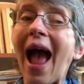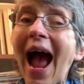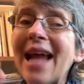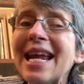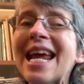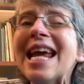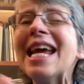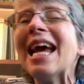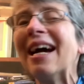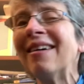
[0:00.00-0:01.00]
And
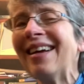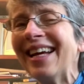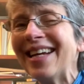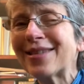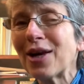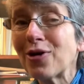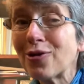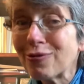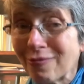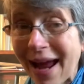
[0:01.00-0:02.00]
here is the
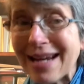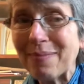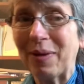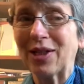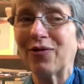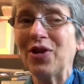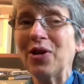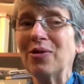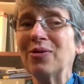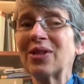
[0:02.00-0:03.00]
great bit of
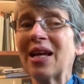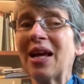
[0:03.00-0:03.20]
news,